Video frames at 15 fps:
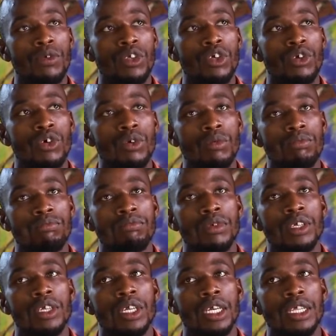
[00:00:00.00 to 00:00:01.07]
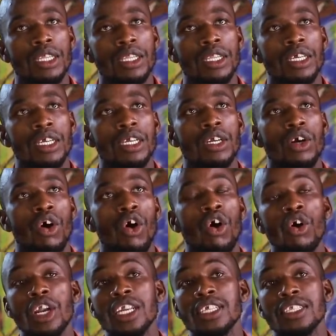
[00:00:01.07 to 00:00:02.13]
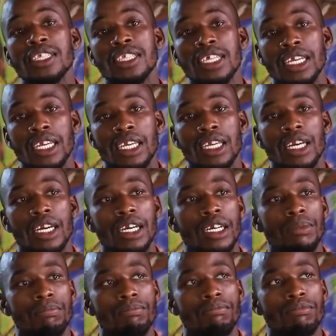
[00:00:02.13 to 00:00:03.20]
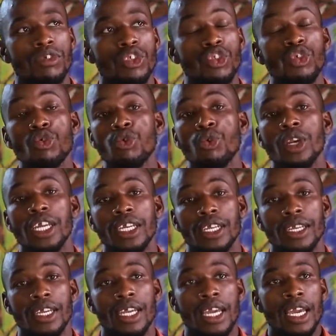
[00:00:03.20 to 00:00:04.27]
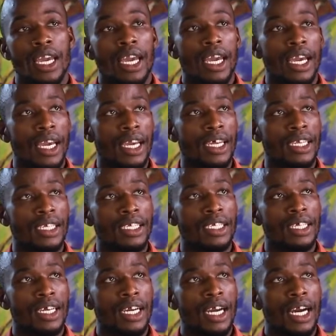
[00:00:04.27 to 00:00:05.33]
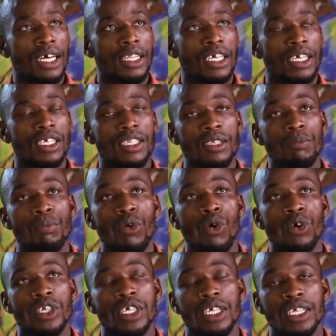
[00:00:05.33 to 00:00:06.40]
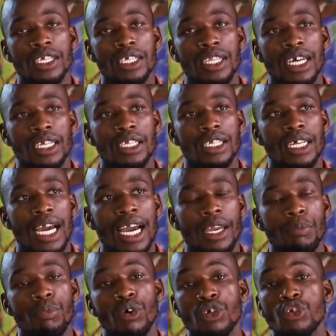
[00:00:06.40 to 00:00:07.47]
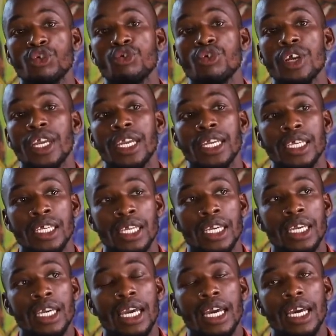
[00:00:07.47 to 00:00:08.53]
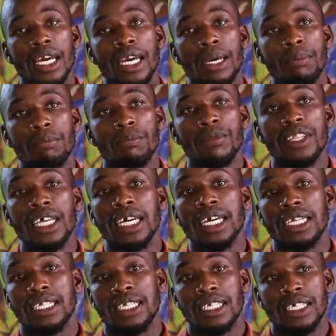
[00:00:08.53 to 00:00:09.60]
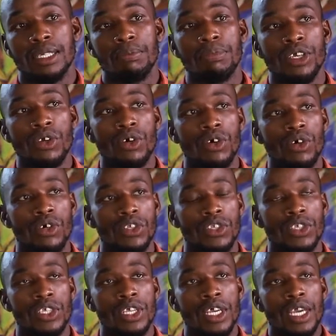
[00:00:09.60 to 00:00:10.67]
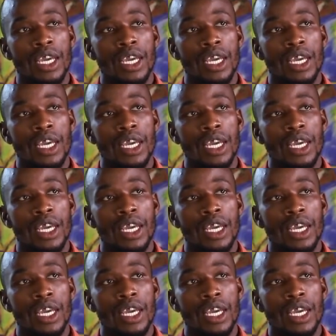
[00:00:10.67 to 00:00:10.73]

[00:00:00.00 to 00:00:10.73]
you know, the holistic schooling. And I think it's important that I portray that, because